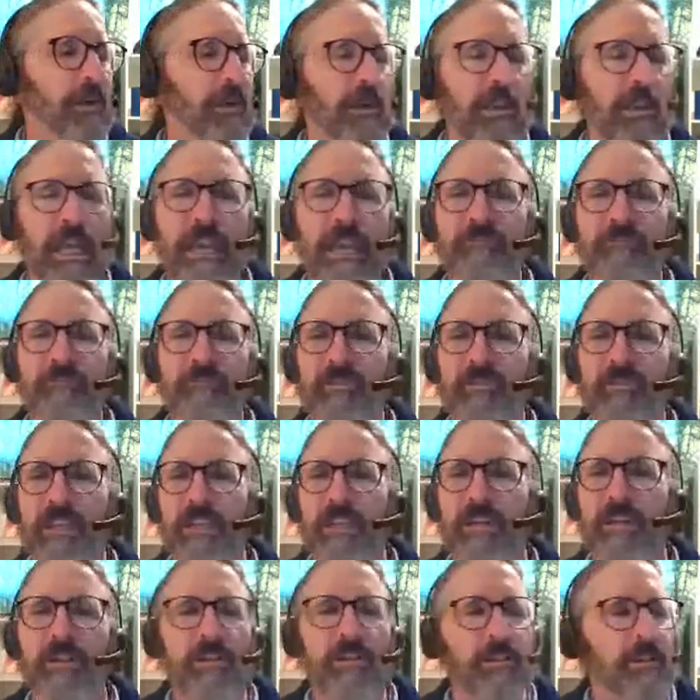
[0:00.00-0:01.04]
for late for
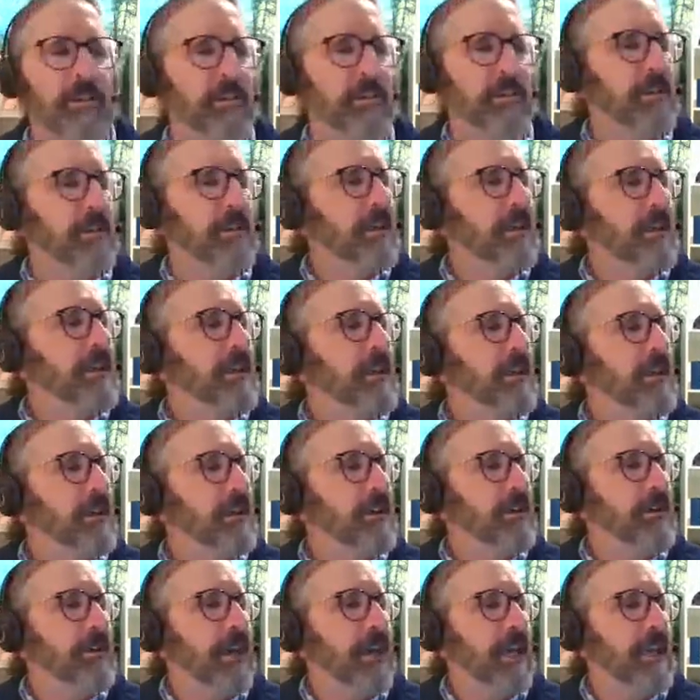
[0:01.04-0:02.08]
dinner,
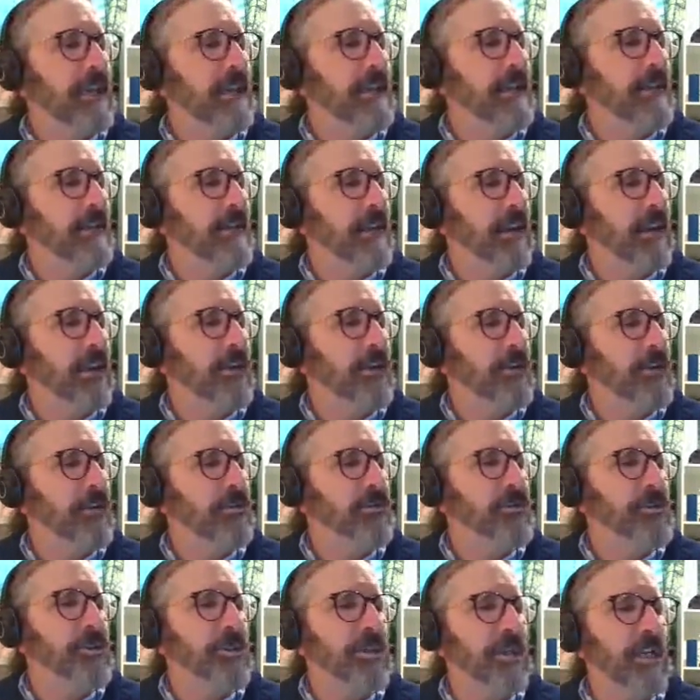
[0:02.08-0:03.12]
right?
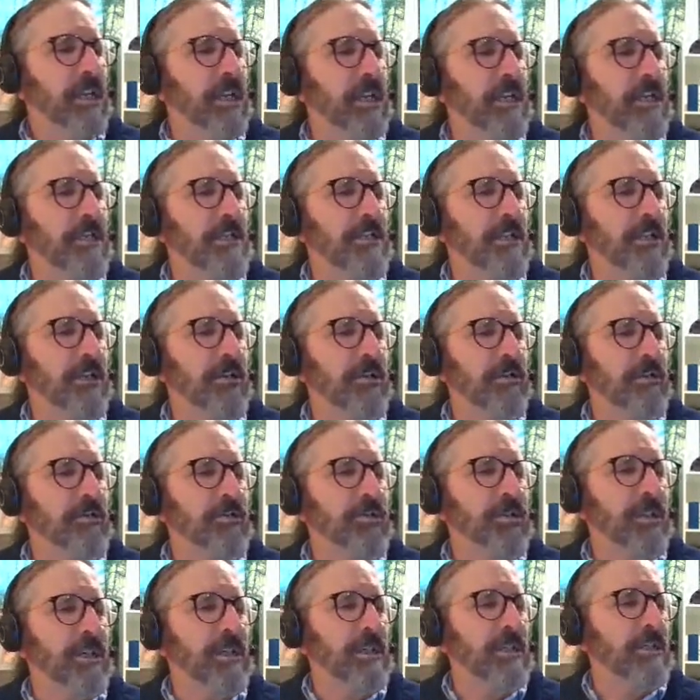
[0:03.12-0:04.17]
Inertia is
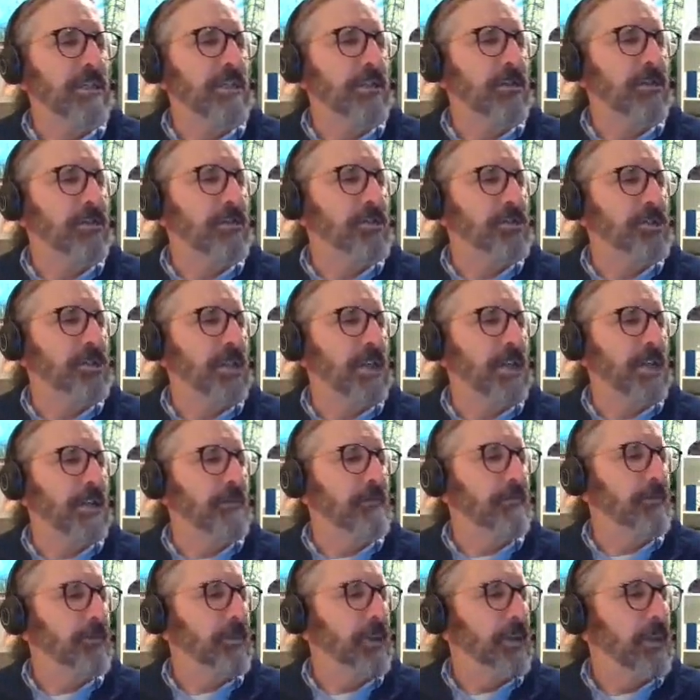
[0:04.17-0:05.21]
inertia is inertia.
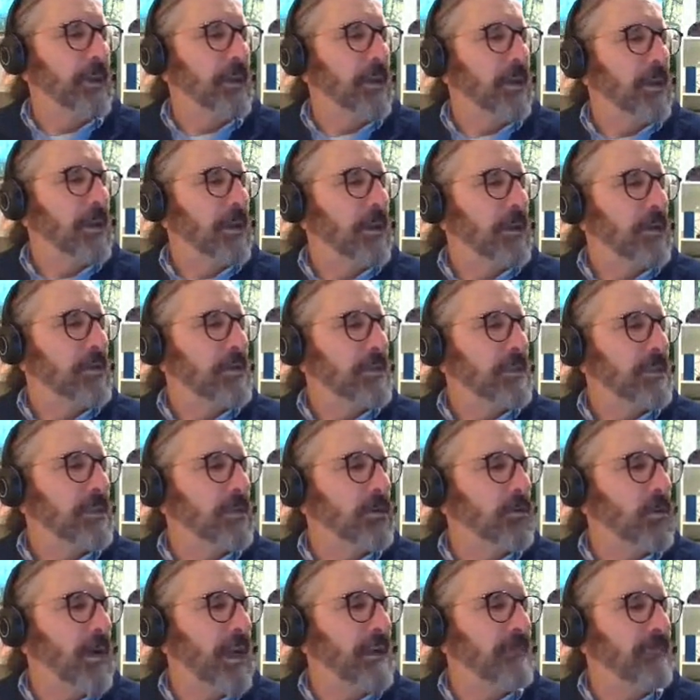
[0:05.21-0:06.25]

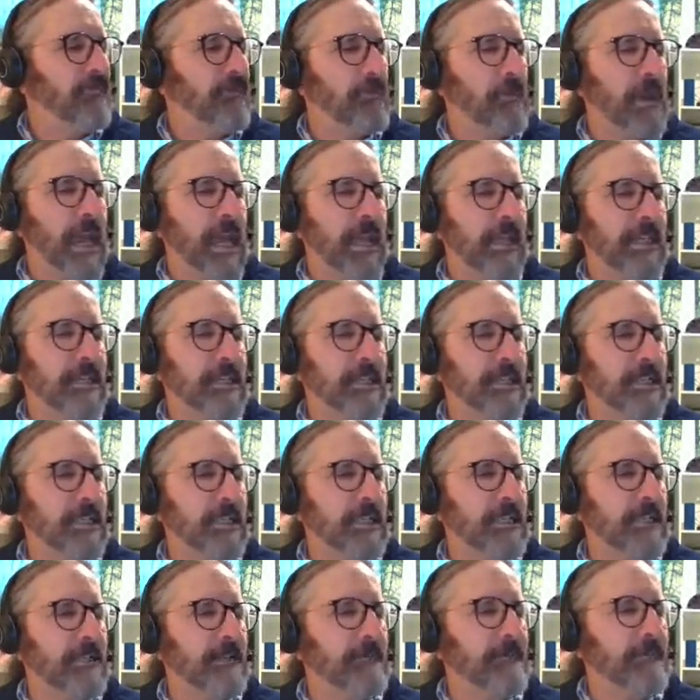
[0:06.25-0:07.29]
Still waiting for
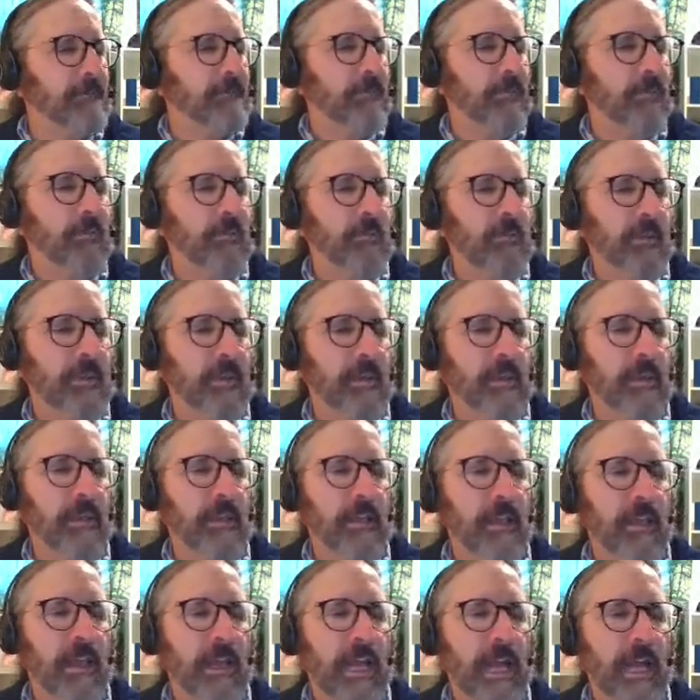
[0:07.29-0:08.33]
Madison.
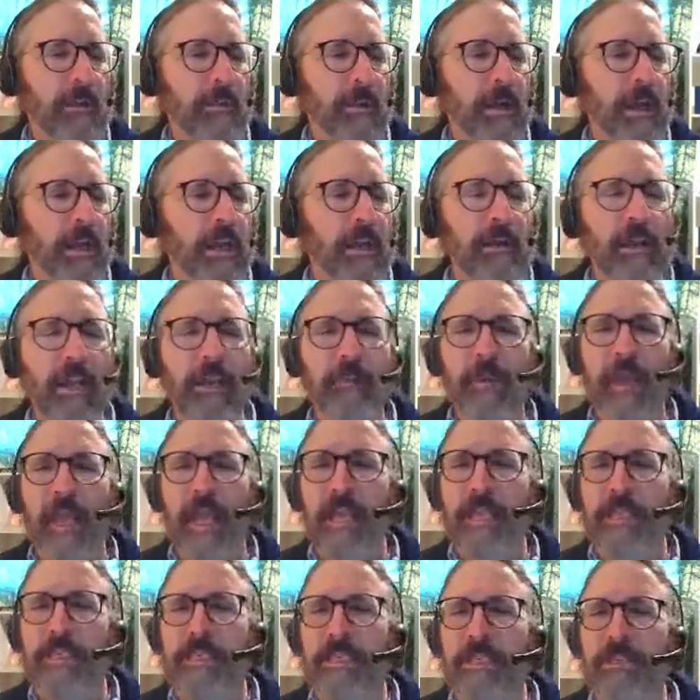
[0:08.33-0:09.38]
How about it,
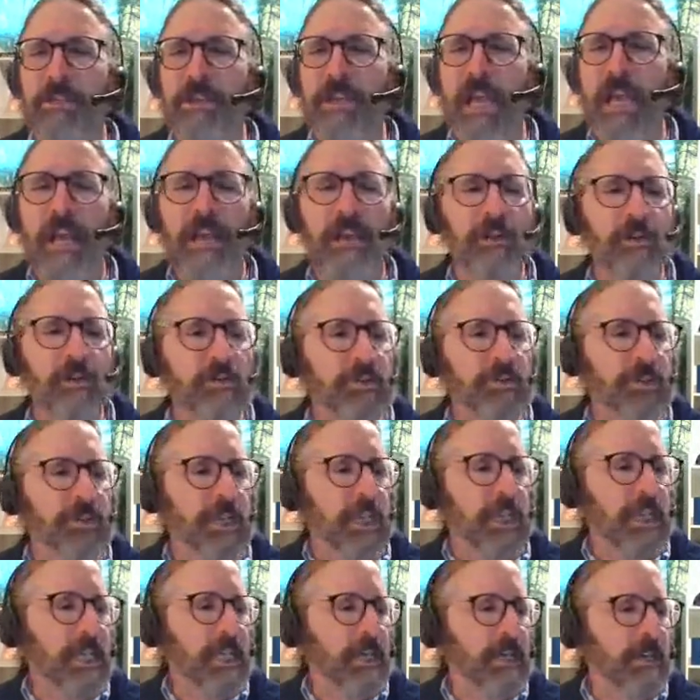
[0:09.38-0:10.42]
Madison? You got
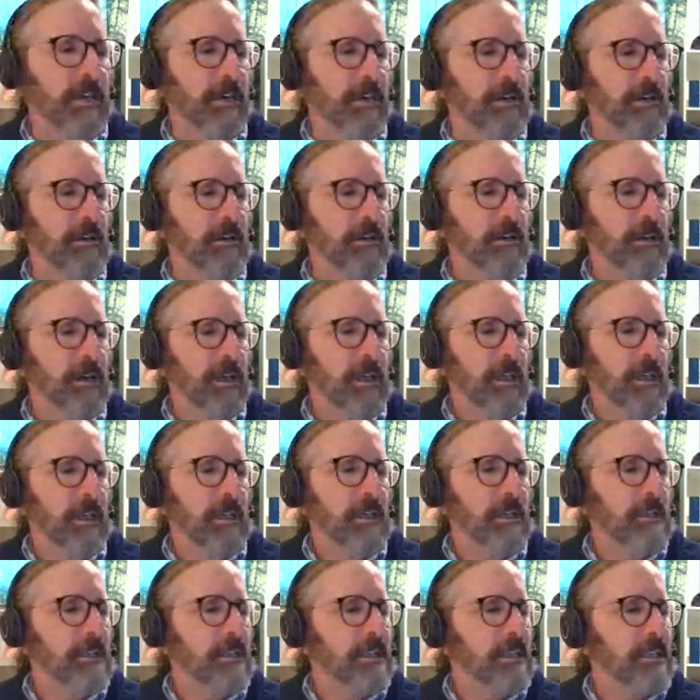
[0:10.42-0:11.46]
inertia in there?
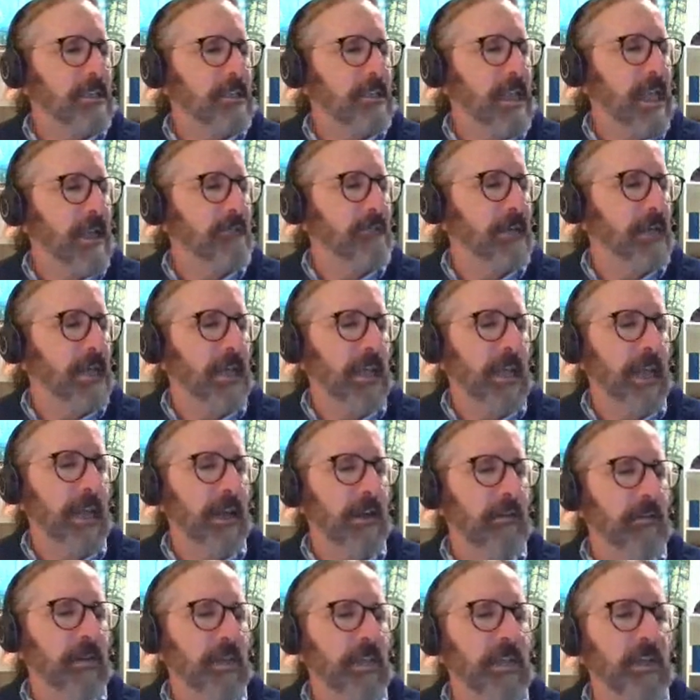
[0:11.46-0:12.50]
7.
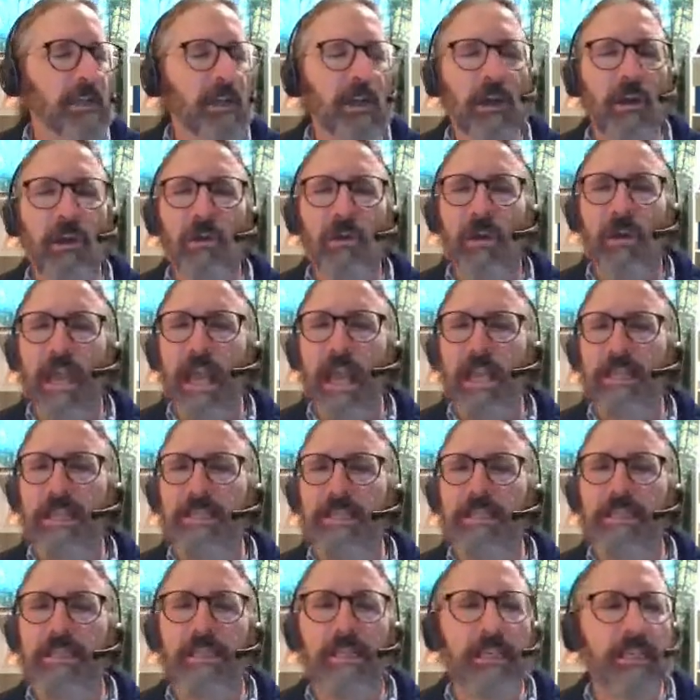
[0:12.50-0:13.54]
There we go.
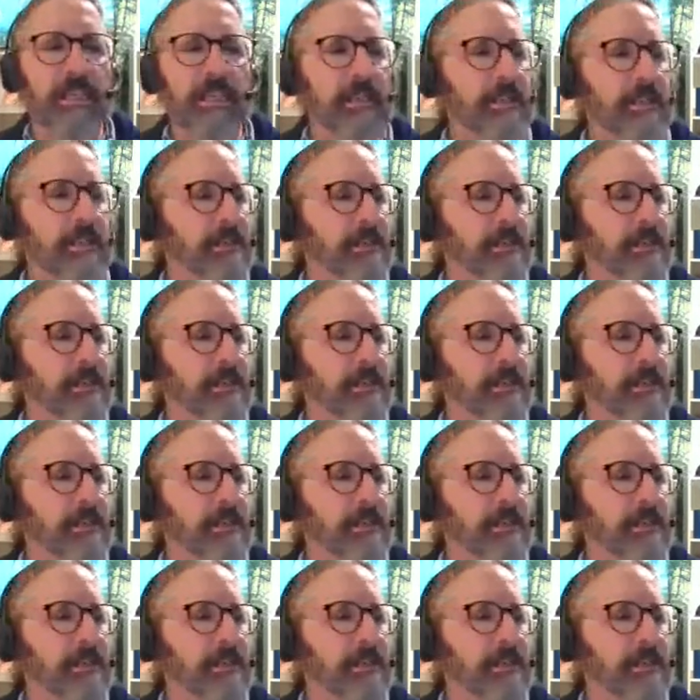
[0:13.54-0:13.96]
Excellent.